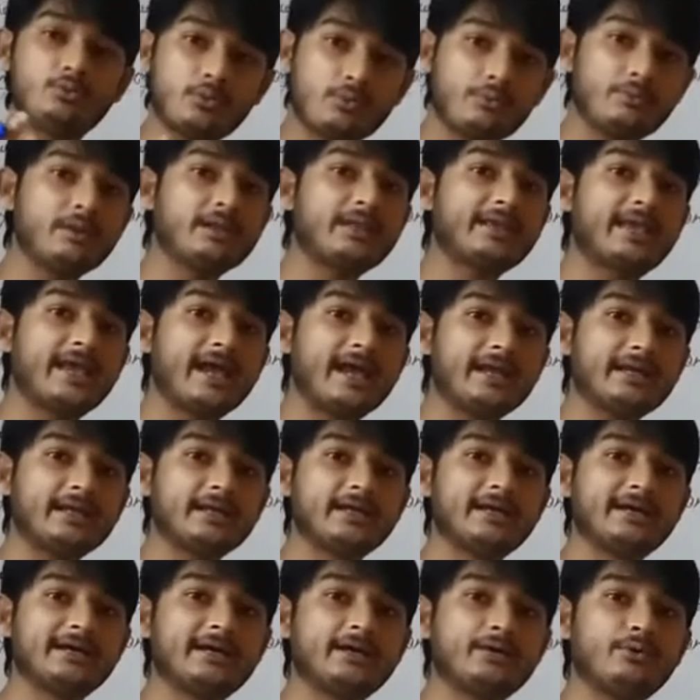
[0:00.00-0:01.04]
we
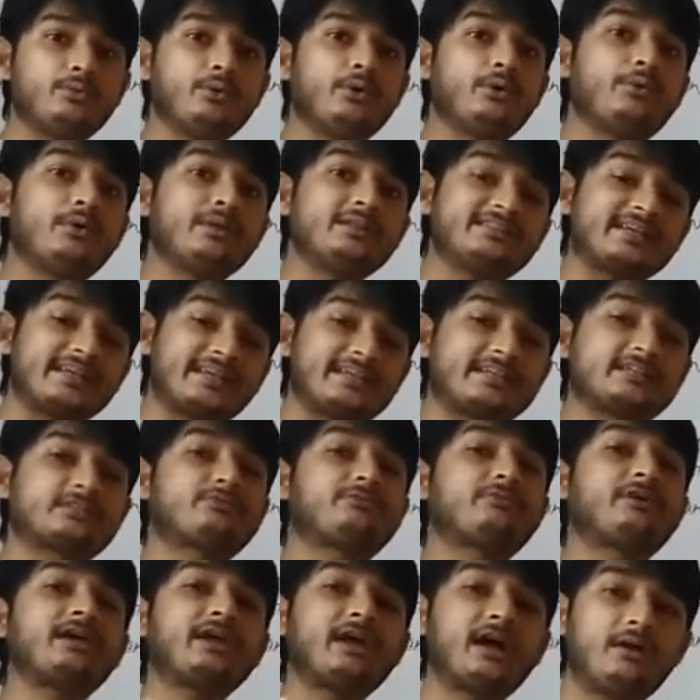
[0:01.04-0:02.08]
will
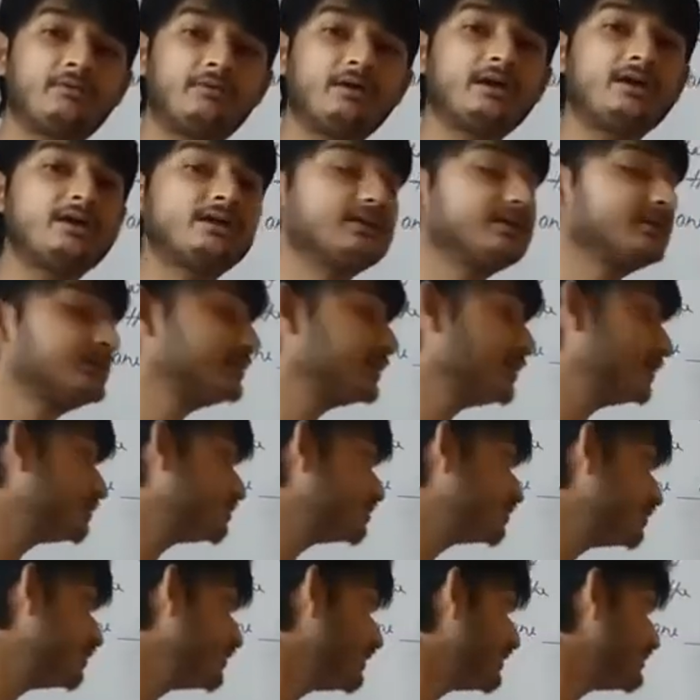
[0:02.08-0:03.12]
satisfy our
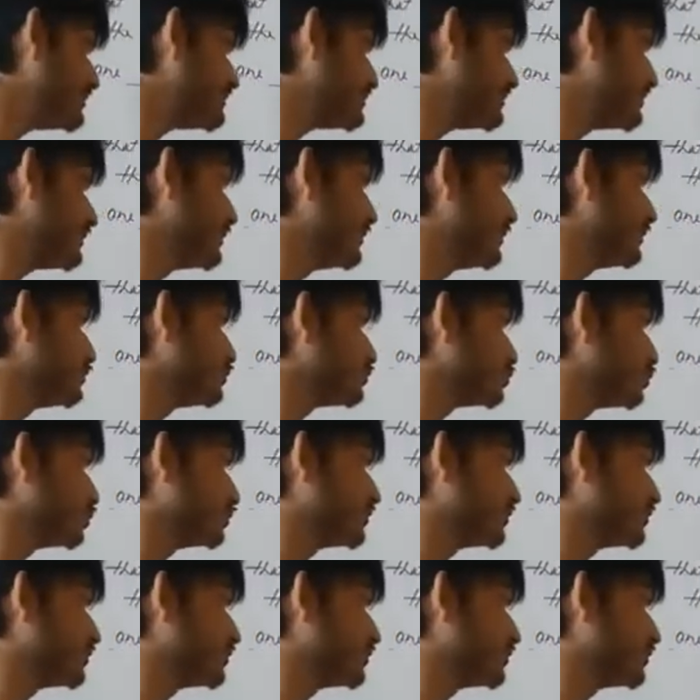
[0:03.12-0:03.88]
thirstiness. So